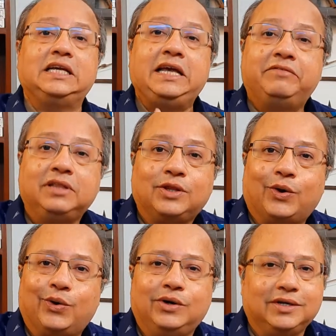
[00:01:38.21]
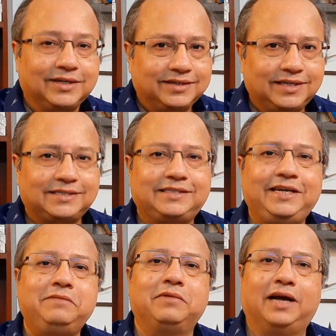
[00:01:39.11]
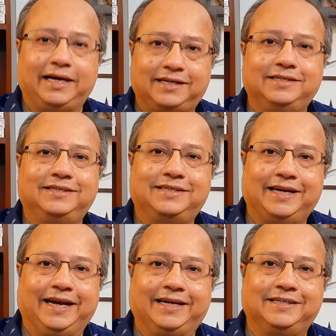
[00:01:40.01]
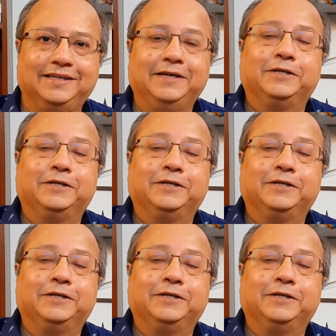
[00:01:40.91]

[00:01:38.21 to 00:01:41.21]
even though they seem like correct?